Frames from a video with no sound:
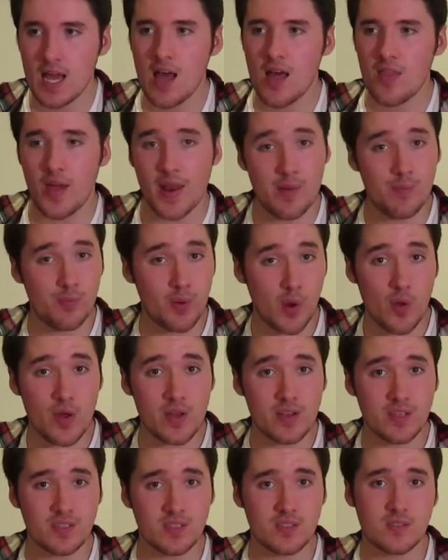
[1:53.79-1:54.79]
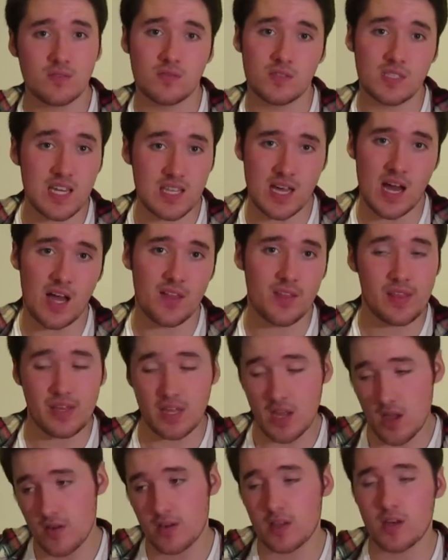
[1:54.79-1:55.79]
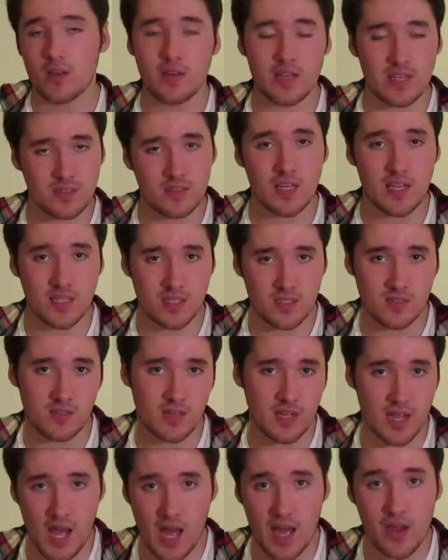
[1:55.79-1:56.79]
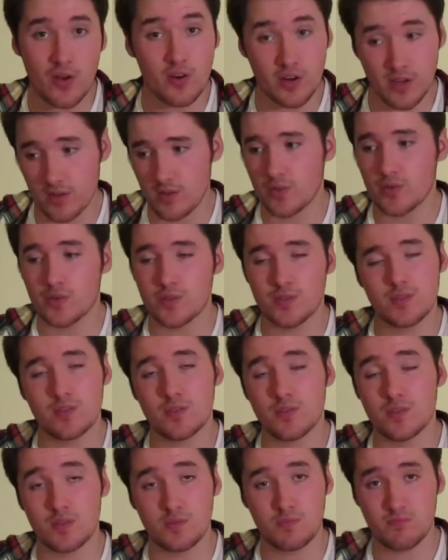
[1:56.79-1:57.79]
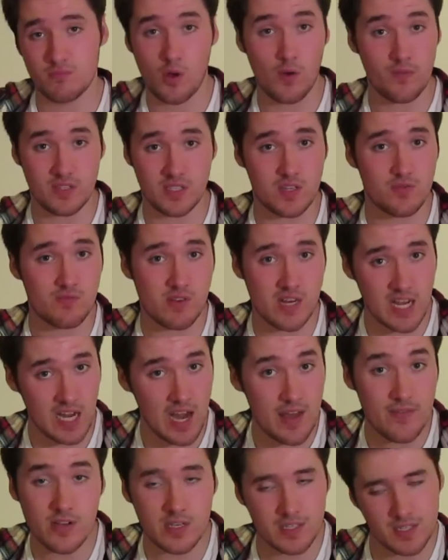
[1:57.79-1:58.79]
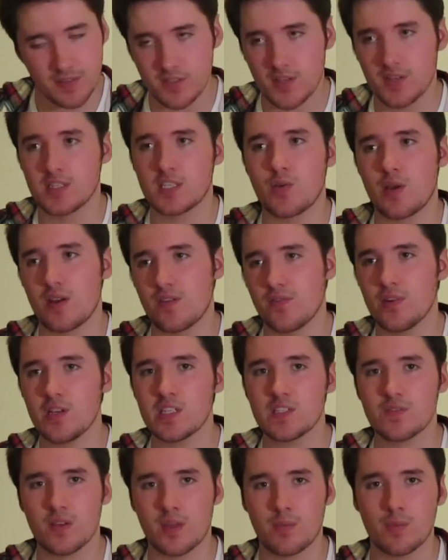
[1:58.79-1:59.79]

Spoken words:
then employers see that and they think, oh, you know, he's a guy or a girl who's obviously really clever because they've done a degree in philosophy.